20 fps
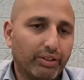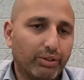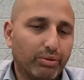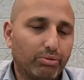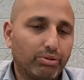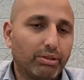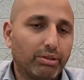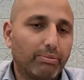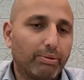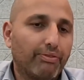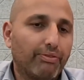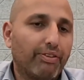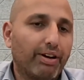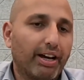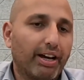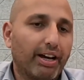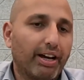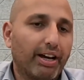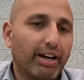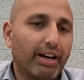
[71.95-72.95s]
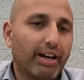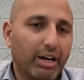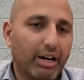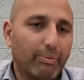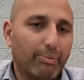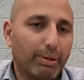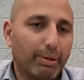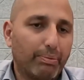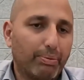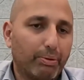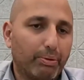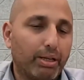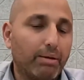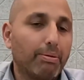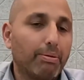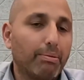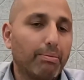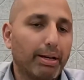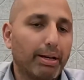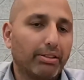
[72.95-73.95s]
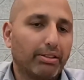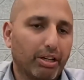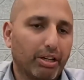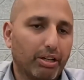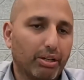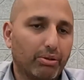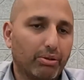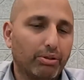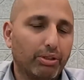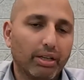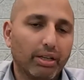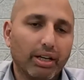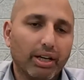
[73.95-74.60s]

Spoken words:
to simplifying on how people implement code,